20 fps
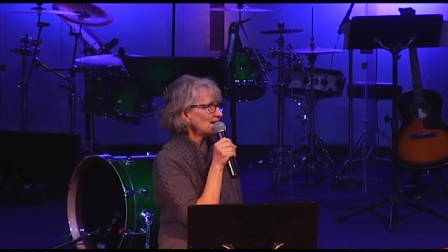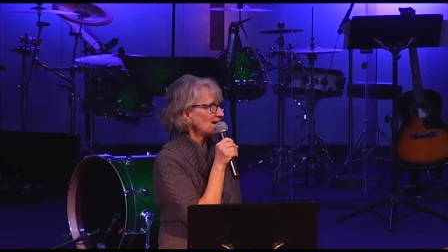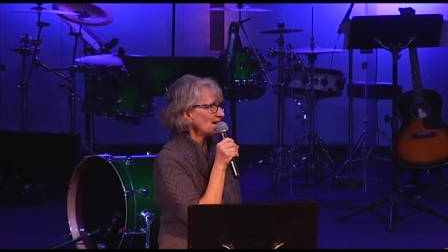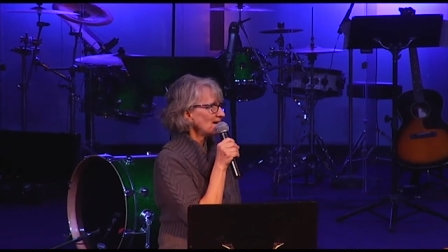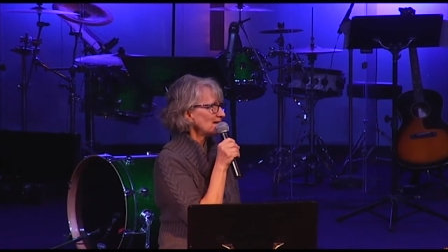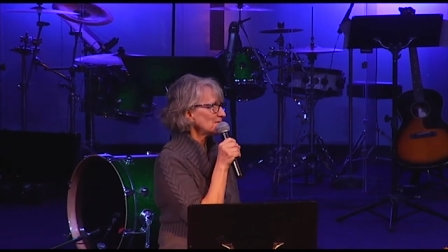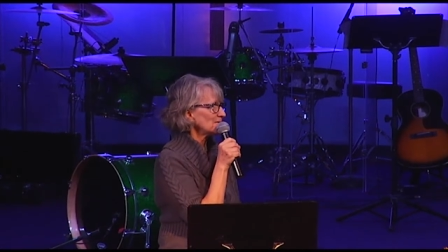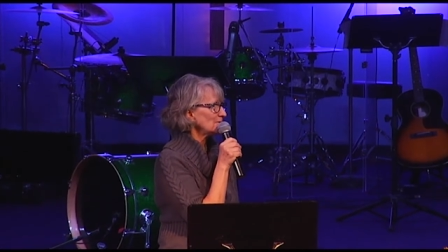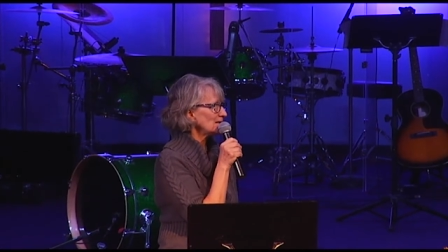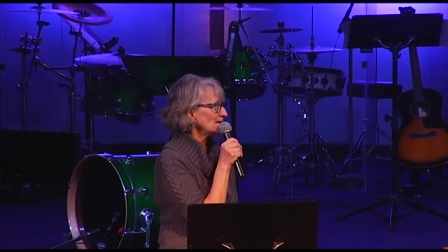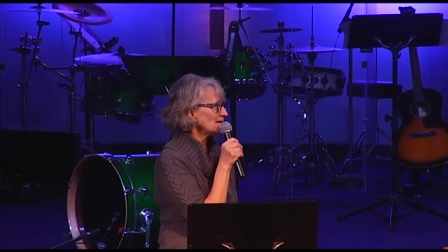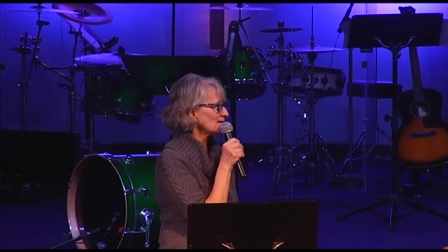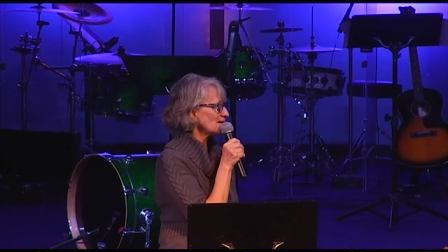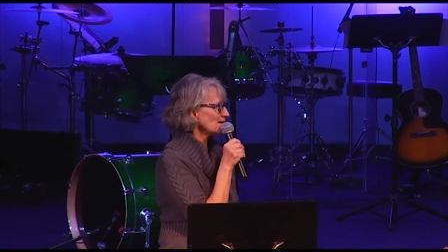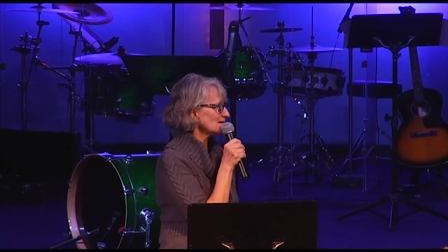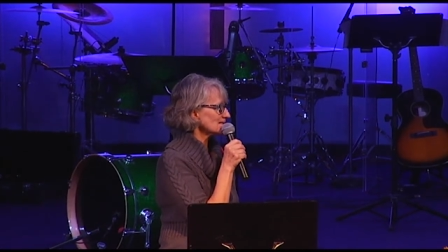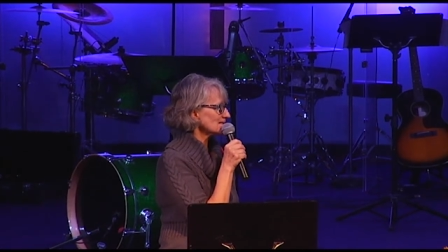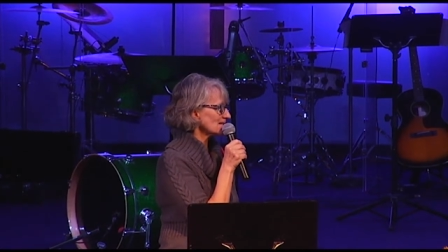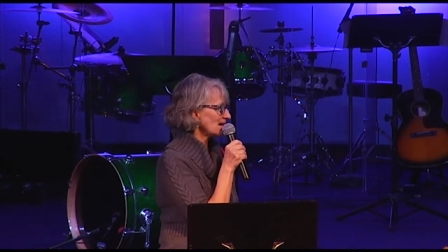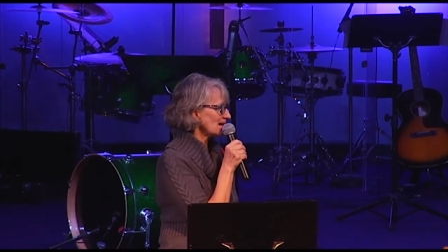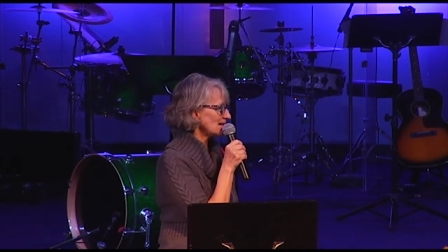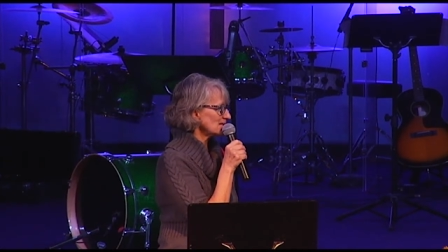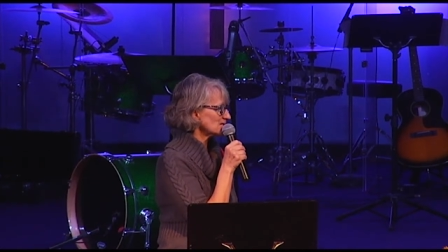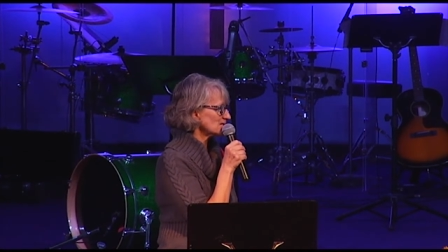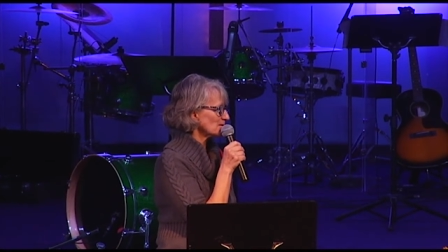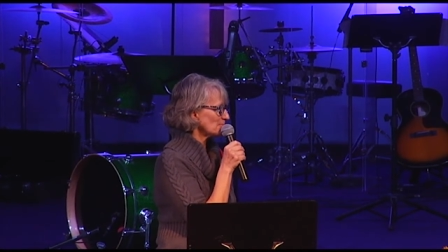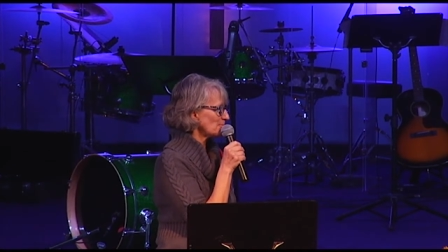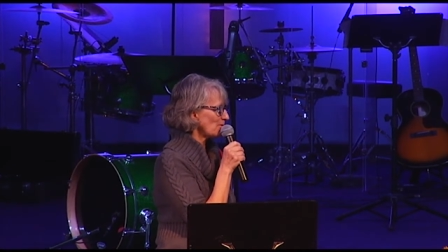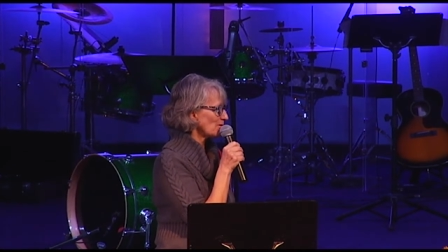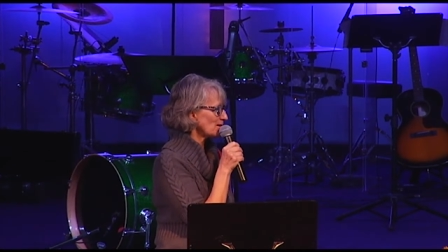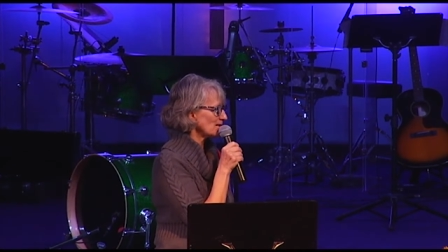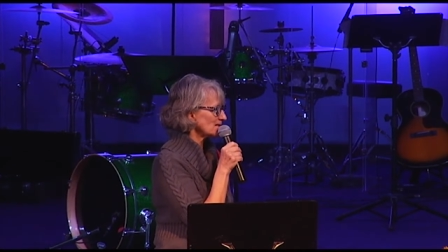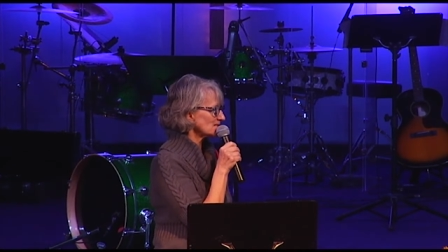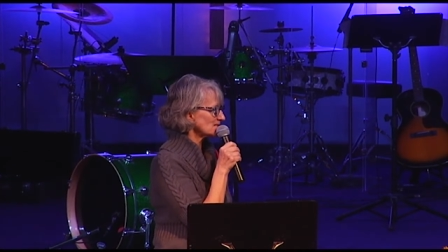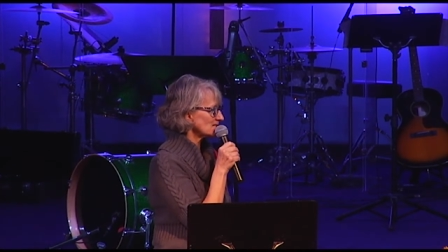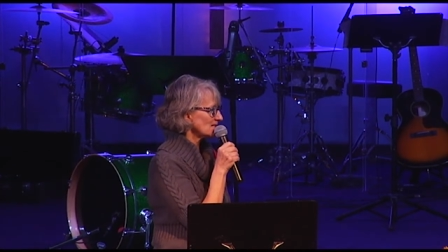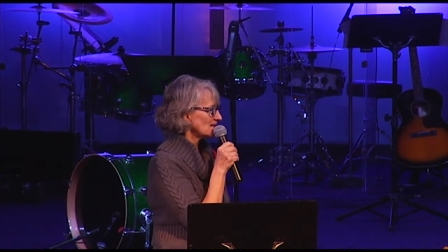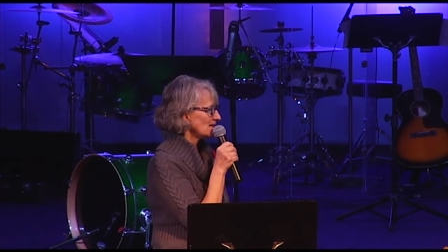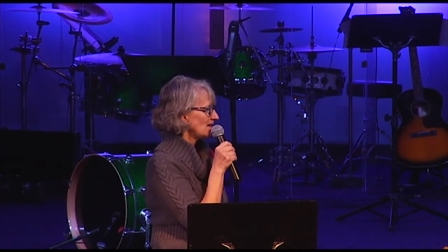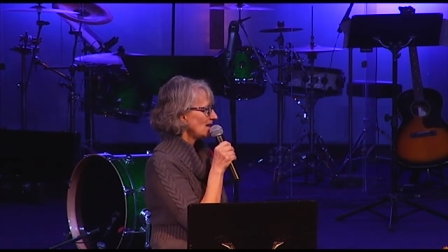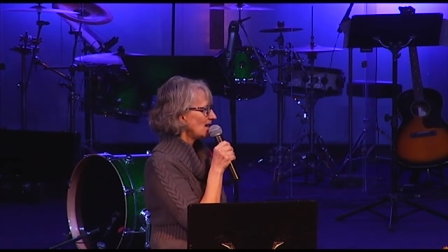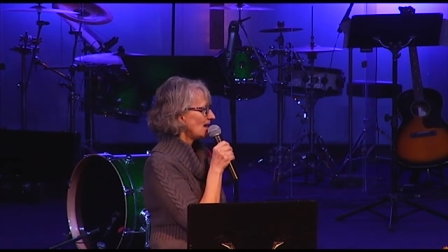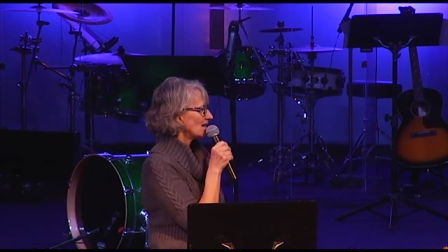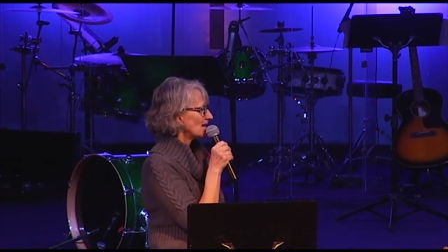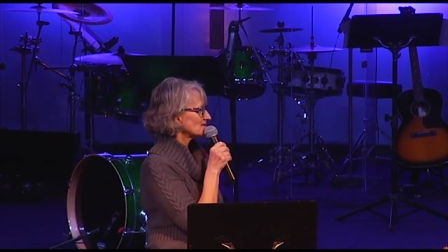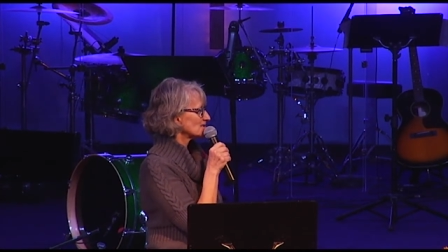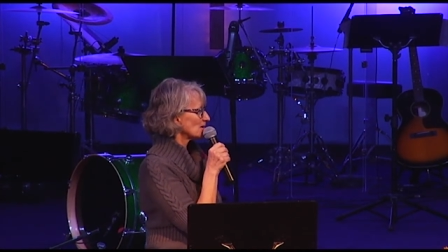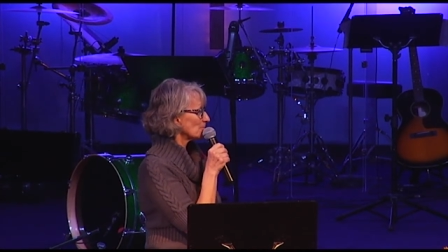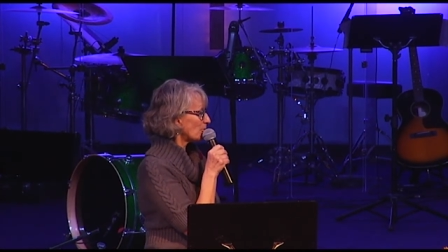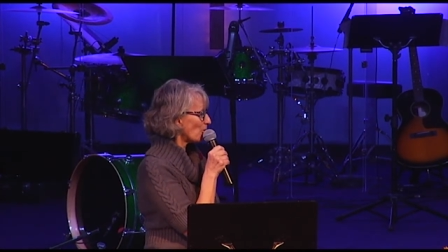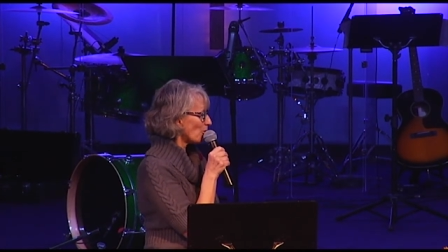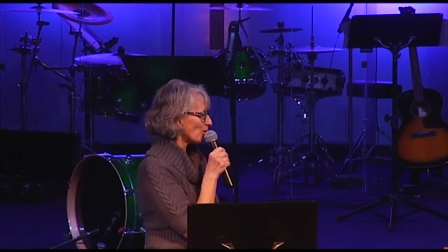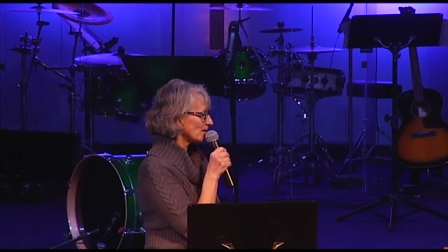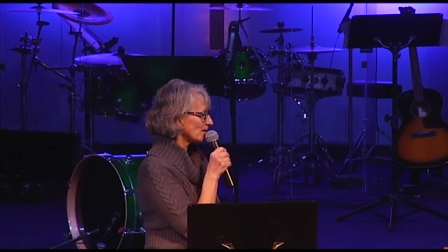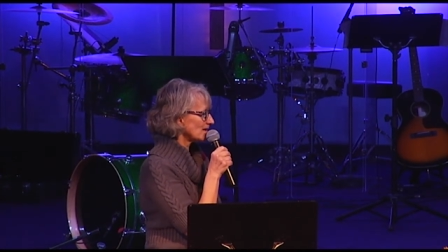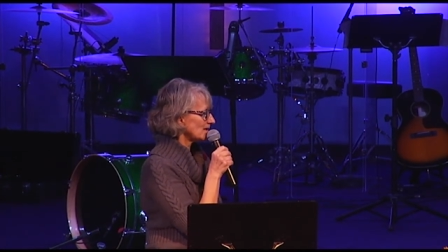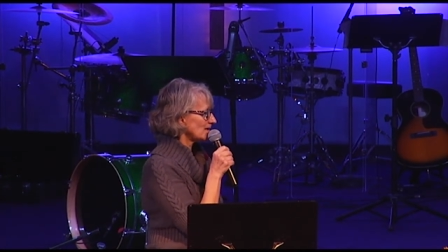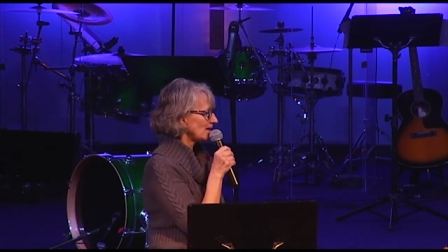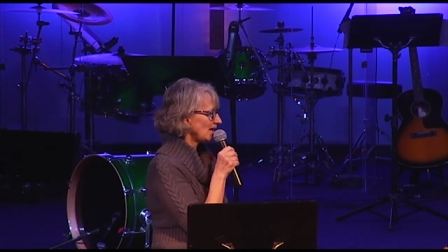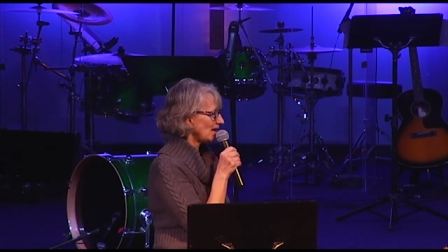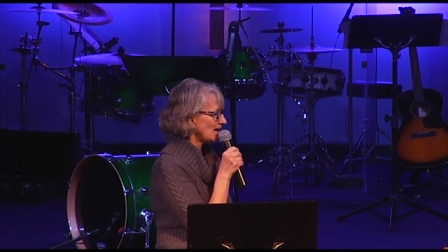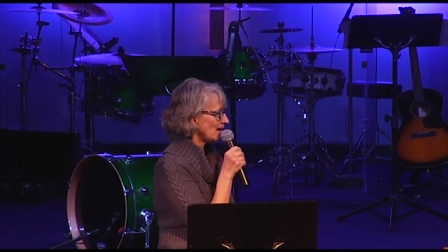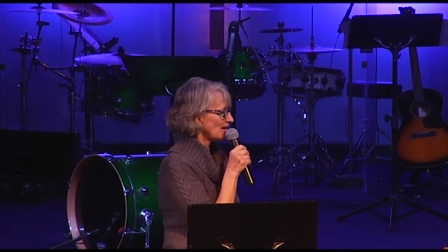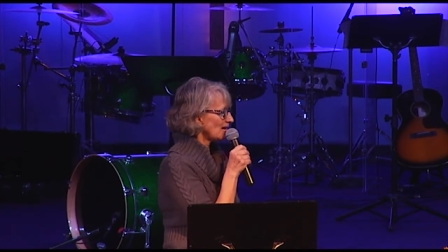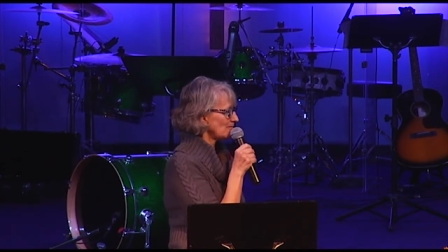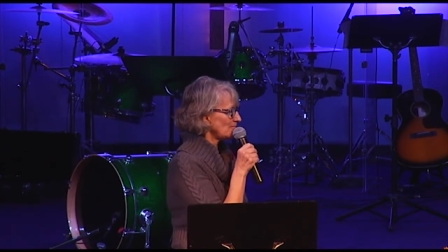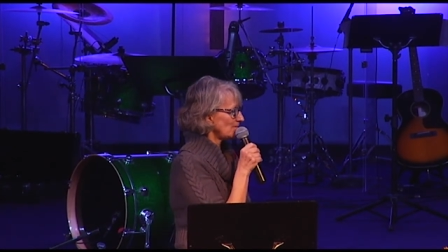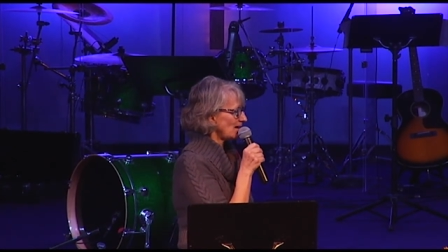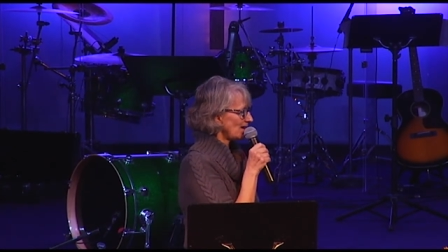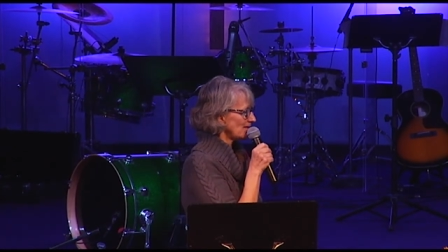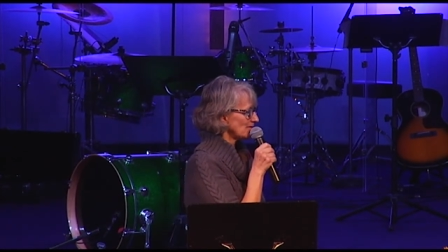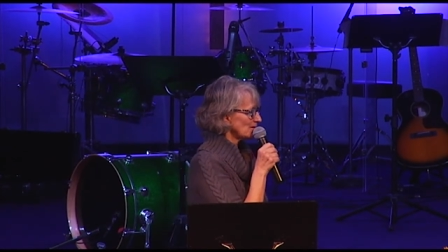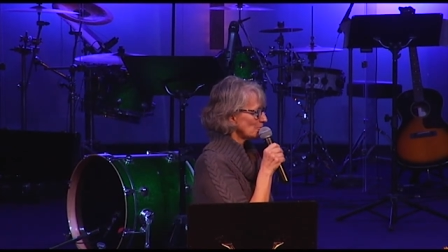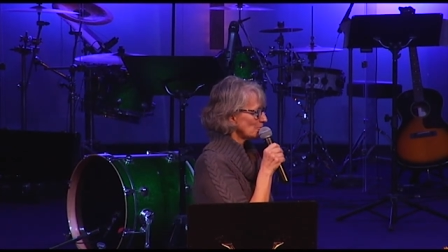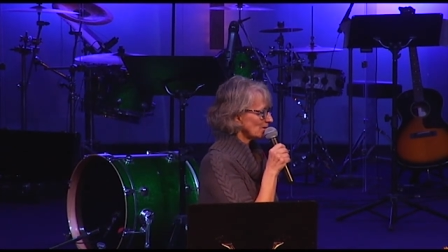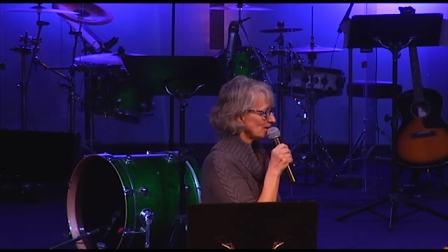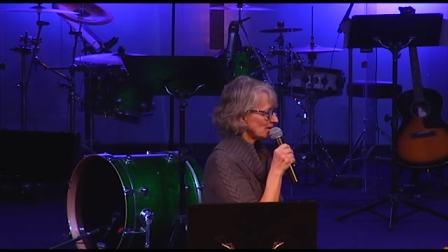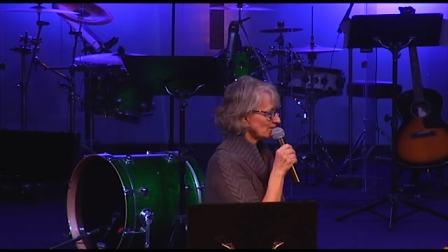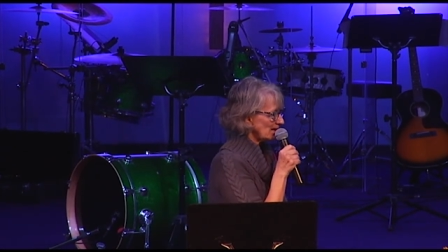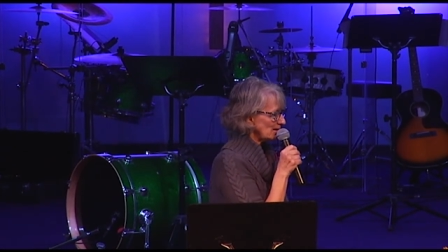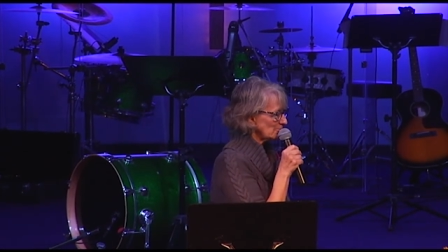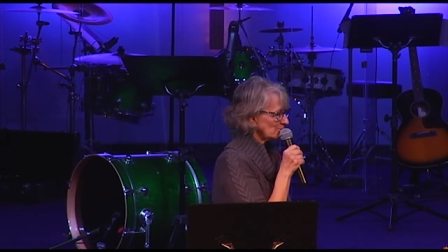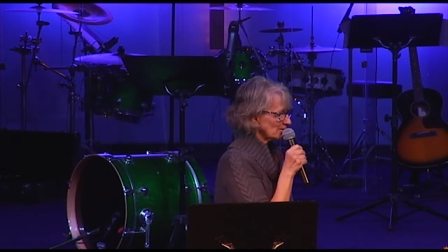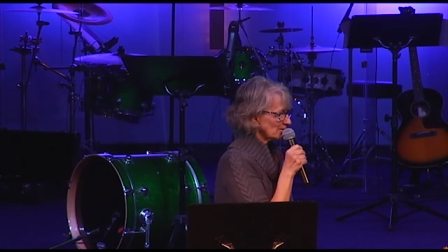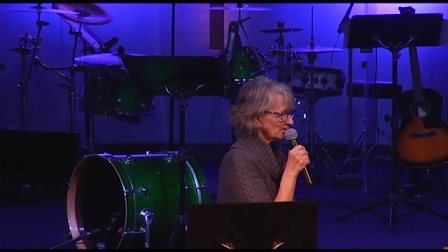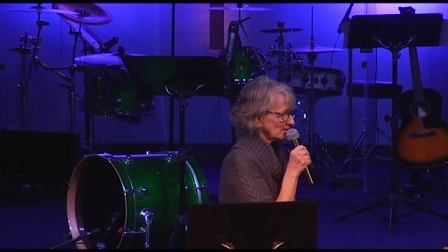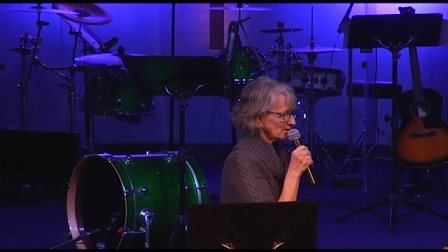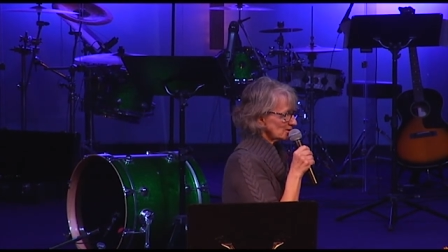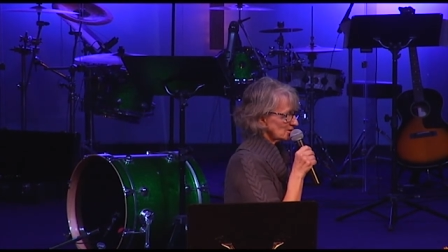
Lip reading: and we alongside supported him and the great work they're